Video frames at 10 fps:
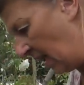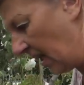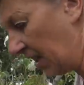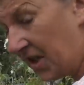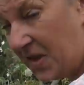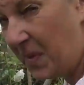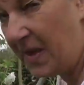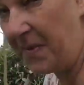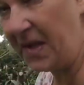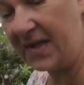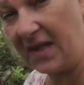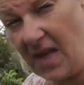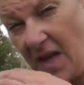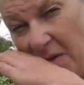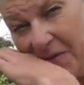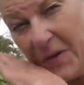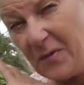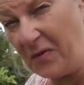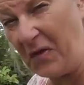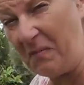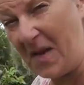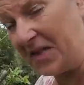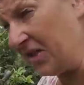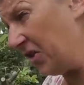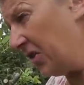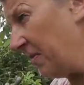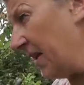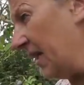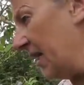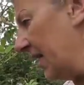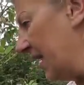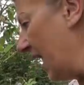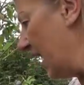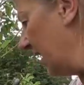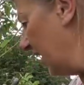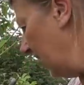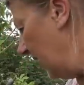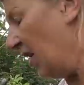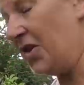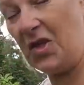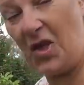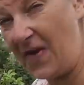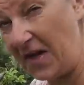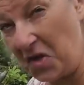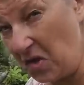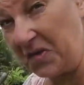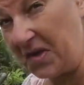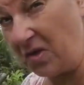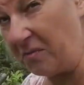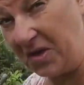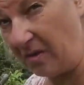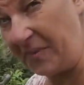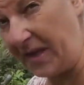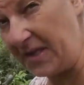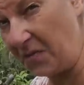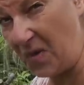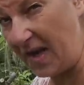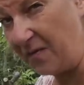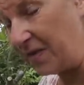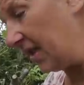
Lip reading: Which is weird because I know a few of you have messaged me and said that you've had non-stop dumpings of rain for